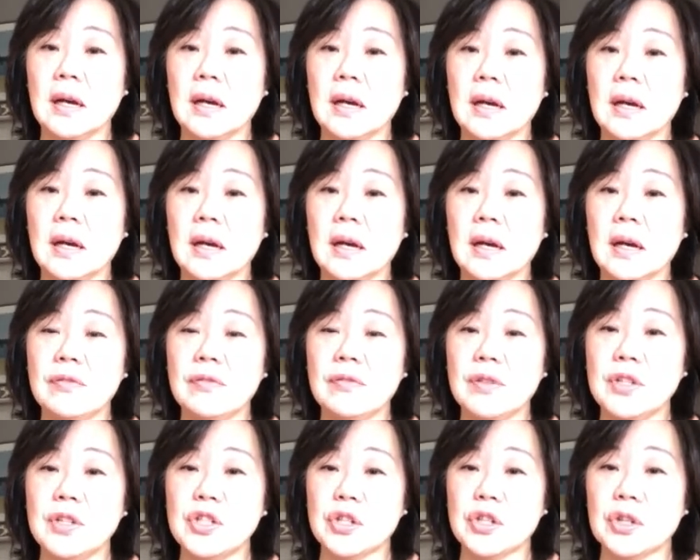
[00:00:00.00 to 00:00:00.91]

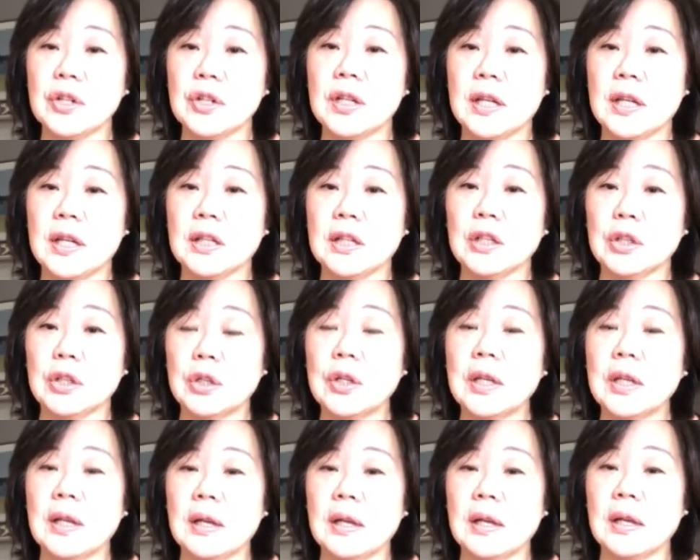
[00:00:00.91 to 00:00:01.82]
kind of a journey and
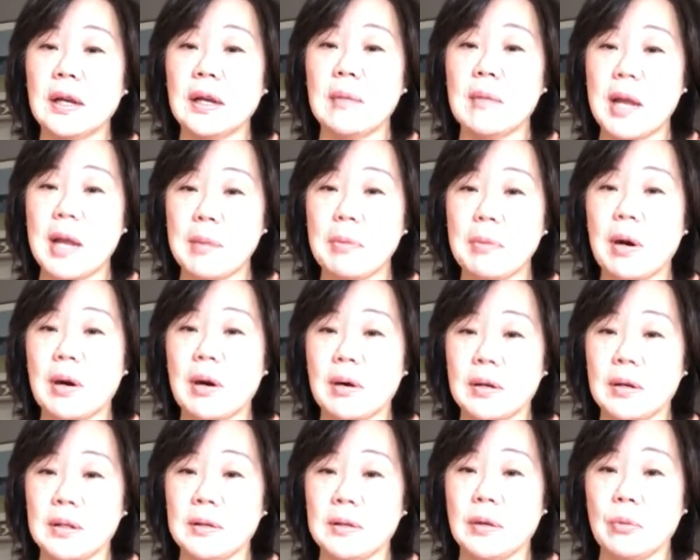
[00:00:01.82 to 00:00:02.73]
learning on my
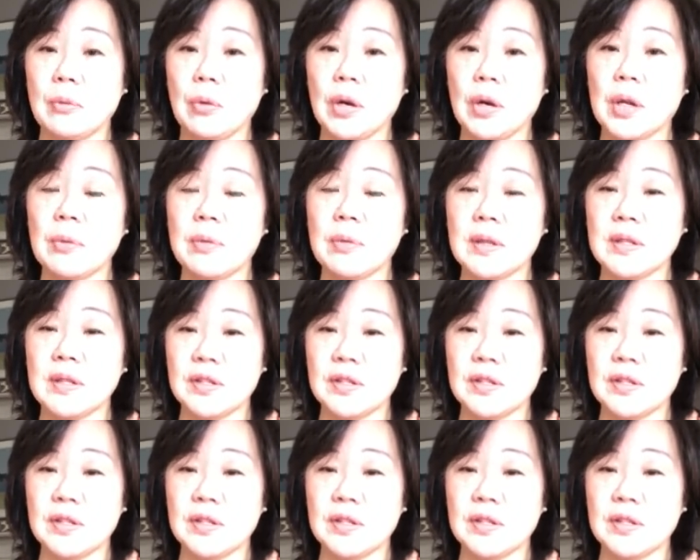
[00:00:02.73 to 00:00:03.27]
part, working